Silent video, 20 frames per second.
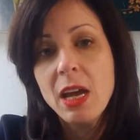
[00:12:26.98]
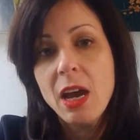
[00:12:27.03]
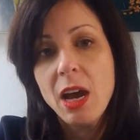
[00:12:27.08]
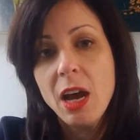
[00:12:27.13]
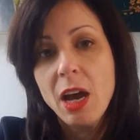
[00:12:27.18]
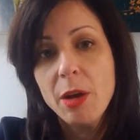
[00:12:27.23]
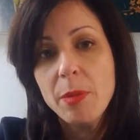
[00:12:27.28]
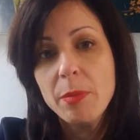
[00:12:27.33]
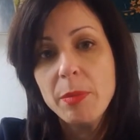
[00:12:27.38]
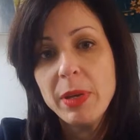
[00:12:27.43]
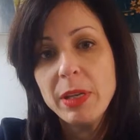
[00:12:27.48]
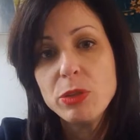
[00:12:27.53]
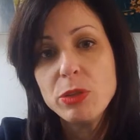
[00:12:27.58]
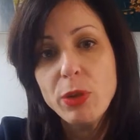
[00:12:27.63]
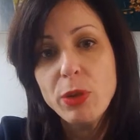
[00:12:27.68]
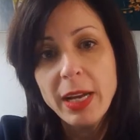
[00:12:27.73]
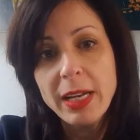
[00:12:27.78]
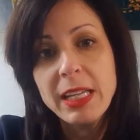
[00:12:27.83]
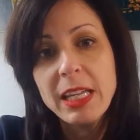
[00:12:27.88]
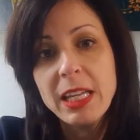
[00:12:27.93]
um, and
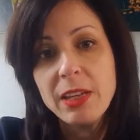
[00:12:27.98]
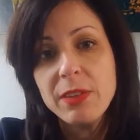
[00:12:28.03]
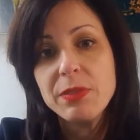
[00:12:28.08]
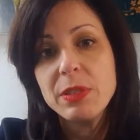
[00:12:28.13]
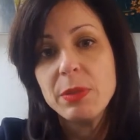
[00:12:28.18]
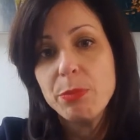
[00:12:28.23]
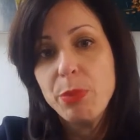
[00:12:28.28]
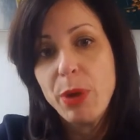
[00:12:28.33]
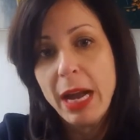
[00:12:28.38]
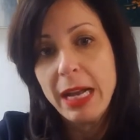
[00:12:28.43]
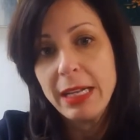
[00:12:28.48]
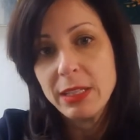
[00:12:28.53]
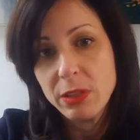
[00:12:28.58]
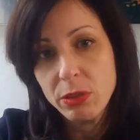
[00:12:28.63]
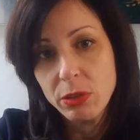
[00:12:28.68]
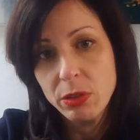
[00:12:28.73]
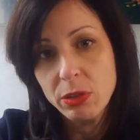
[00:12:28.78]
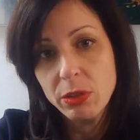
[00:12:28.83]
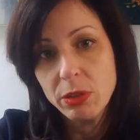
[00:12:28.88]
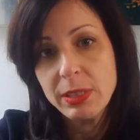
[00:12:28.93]
try to give some
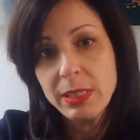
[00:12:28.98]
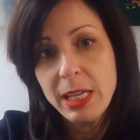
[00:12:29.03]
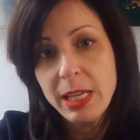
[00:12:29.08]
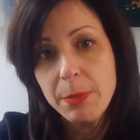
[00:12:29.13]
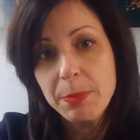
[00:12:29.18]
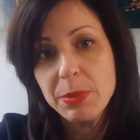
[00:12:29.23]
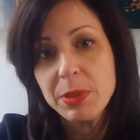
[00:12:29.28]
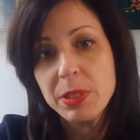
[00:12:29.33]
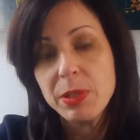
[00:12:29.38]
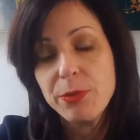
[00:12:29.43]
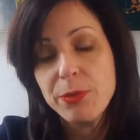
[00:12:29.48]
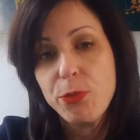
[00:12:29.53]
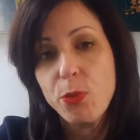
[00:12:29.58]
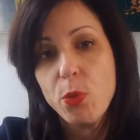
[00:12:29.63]
practical tips